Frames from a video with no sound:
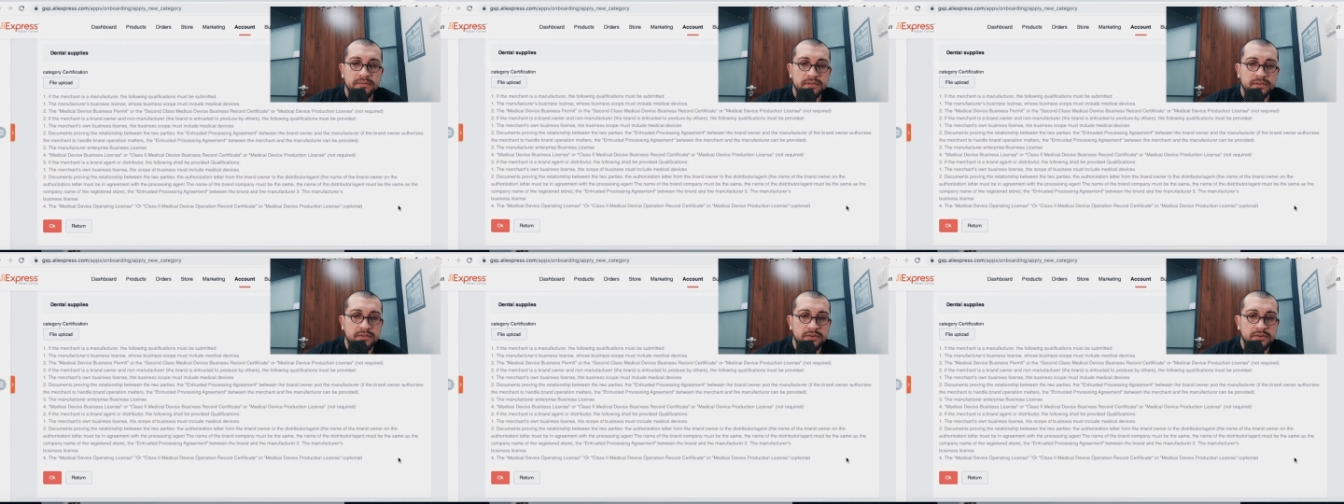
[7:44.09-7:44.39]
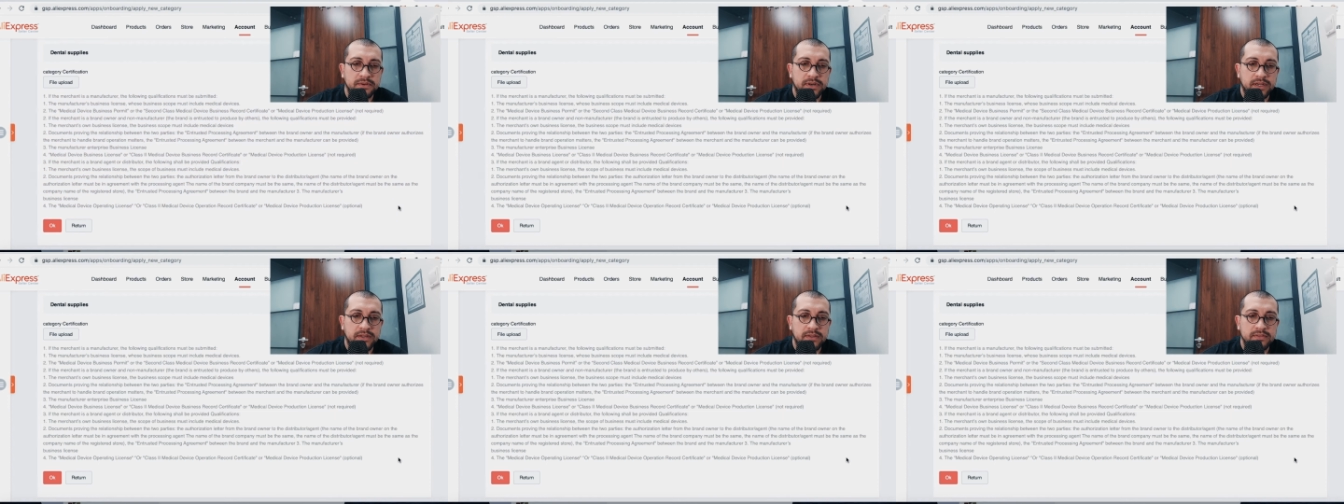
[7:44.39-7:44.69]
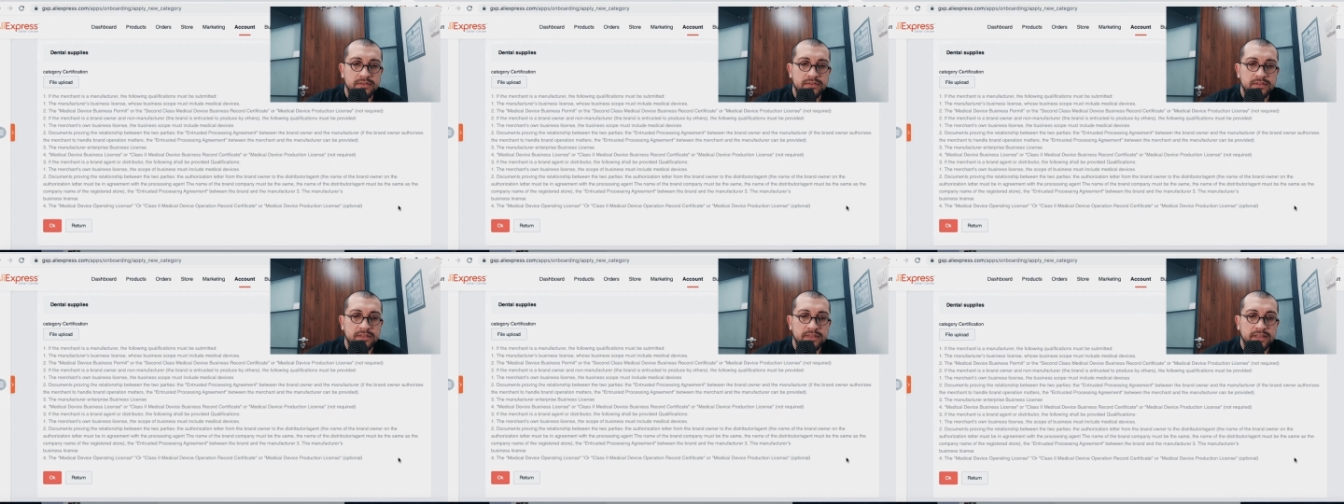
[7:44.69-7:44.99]
go
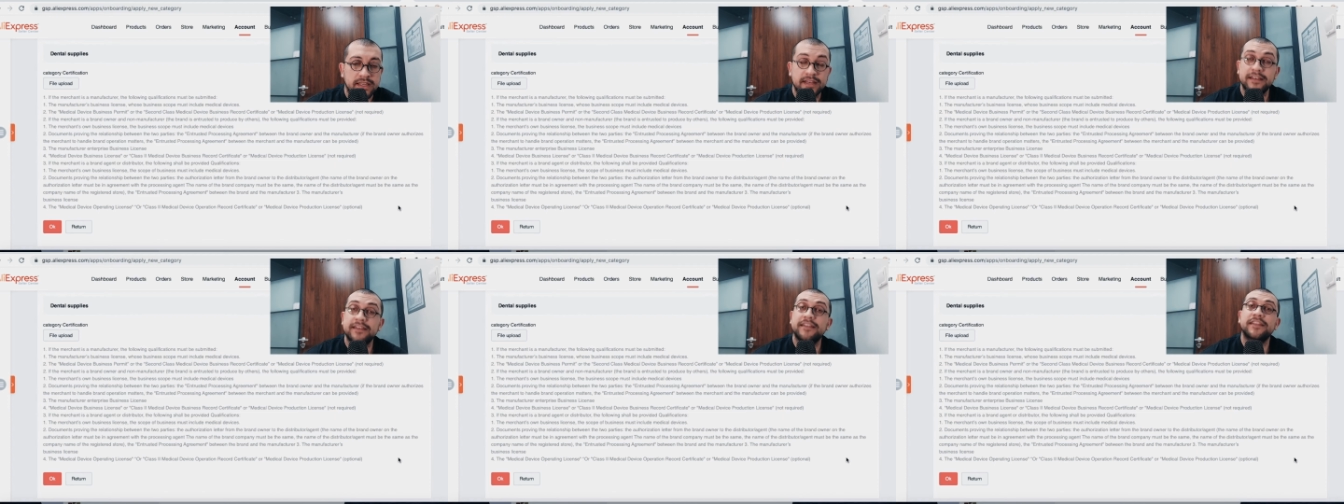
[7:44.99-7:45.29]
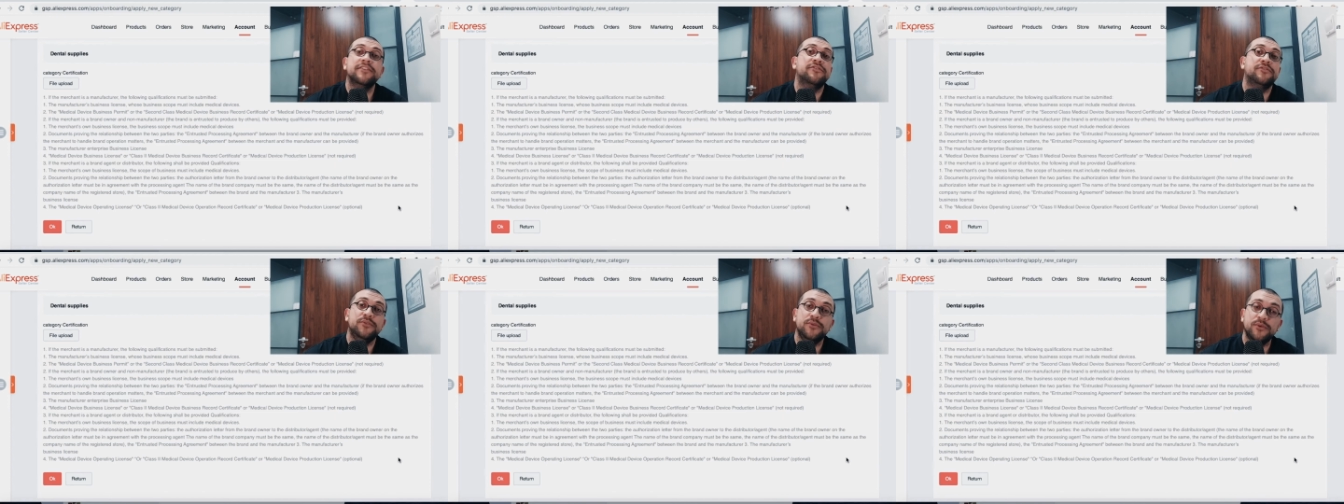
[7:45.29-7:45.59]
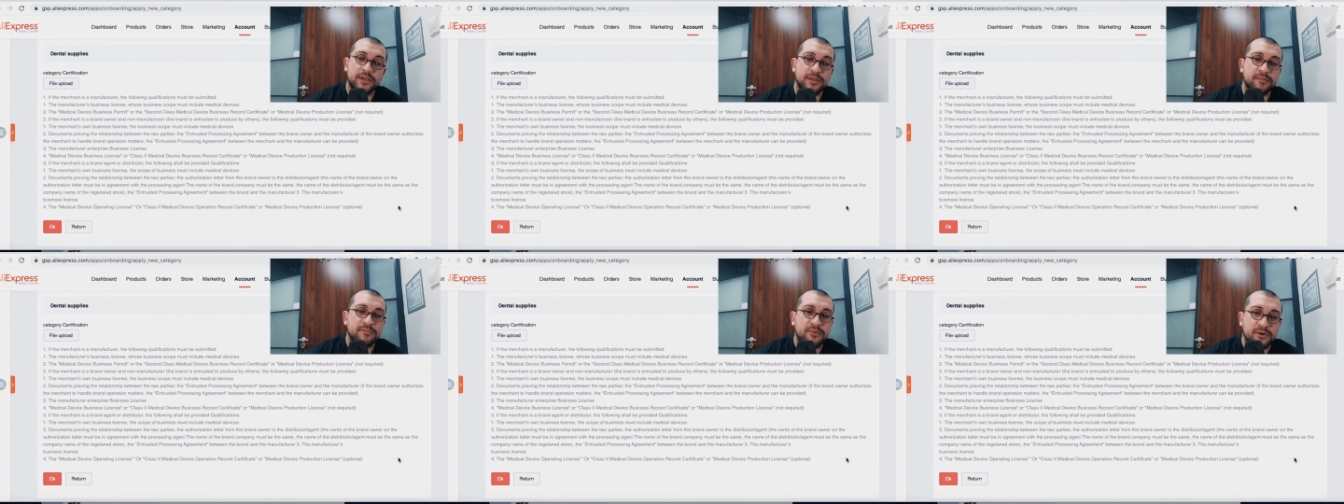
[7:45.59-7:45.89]
around, and if
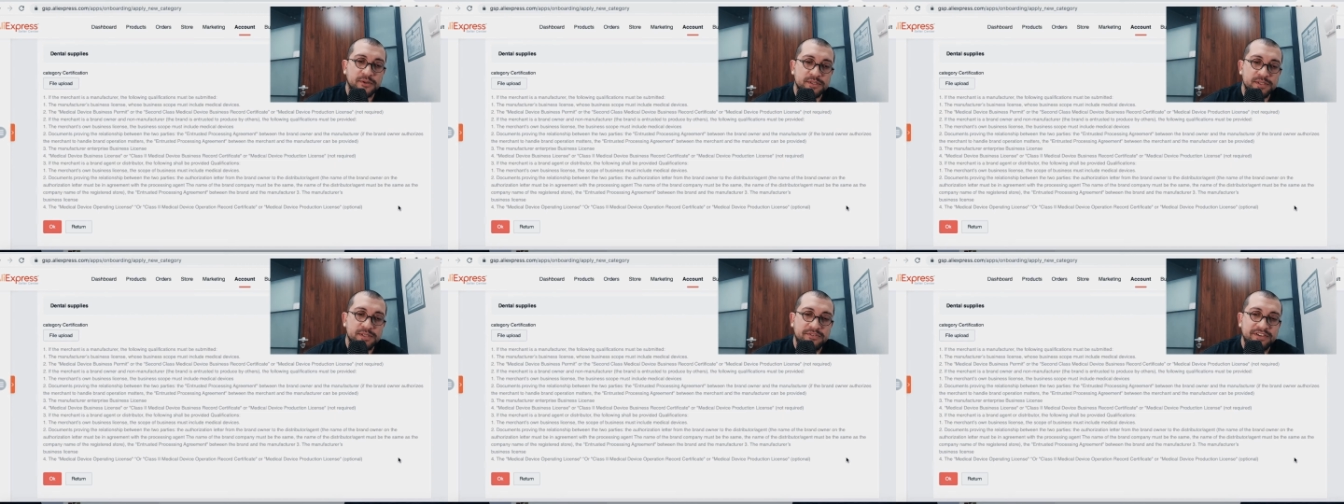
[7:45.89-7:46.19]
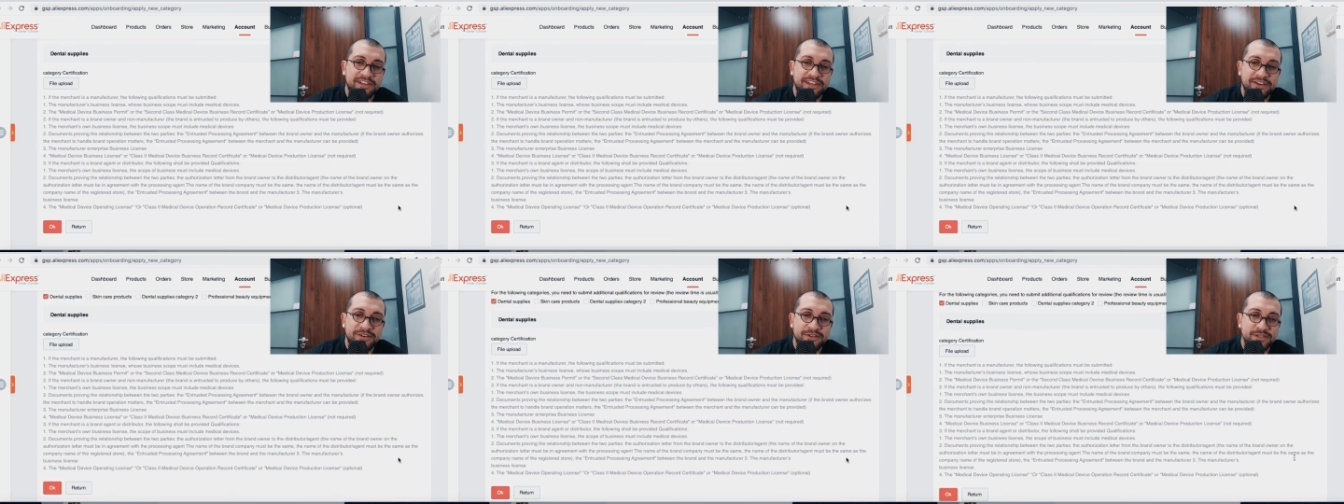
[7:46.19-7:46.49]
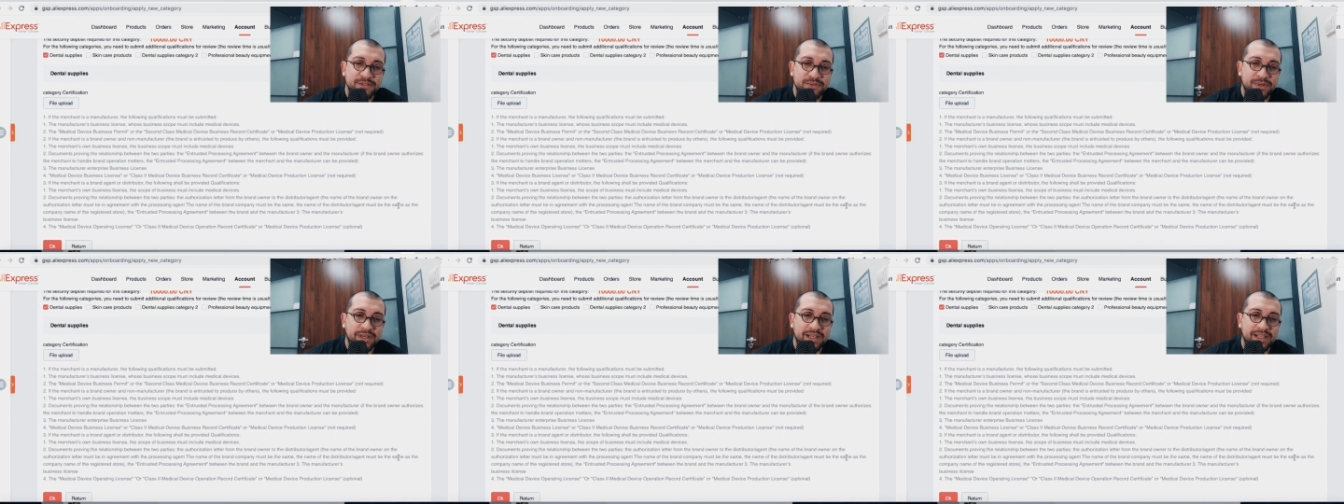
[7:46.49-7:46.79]
you can pause the video
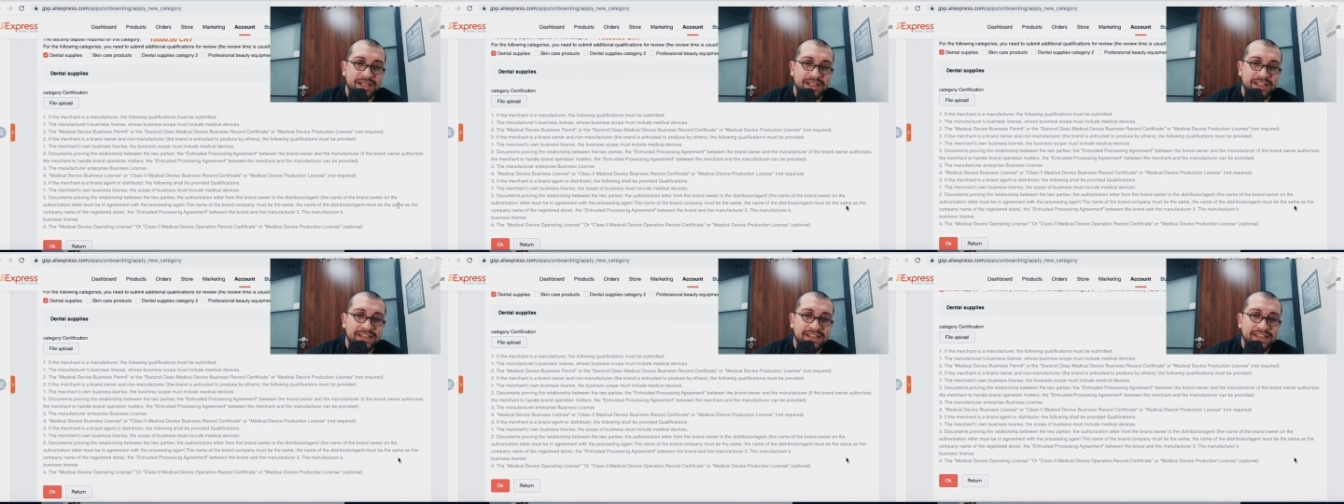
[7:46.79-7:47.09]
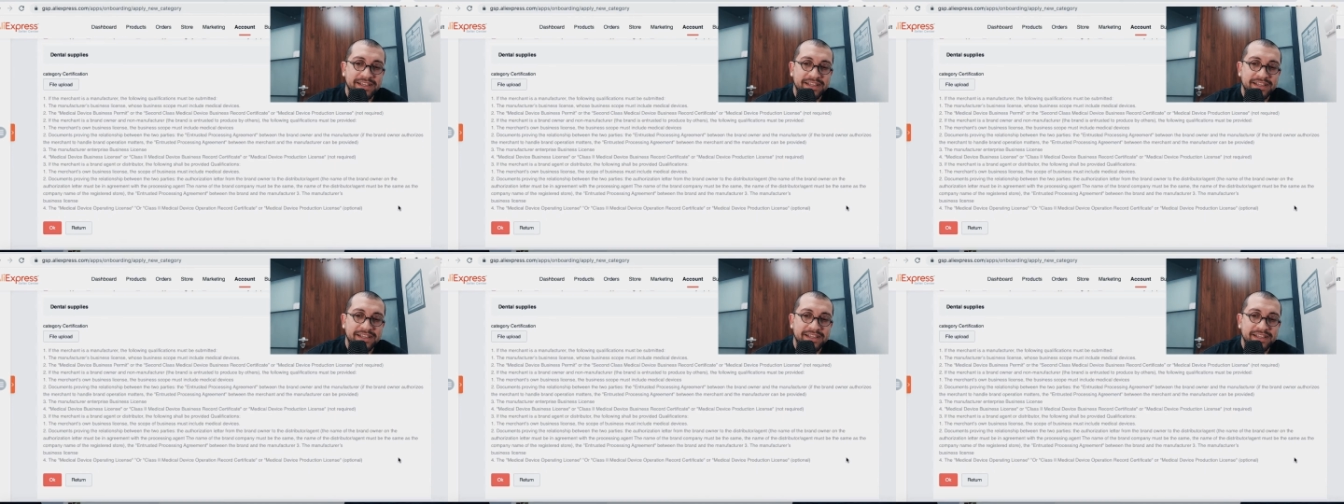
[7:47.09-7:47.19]
as well.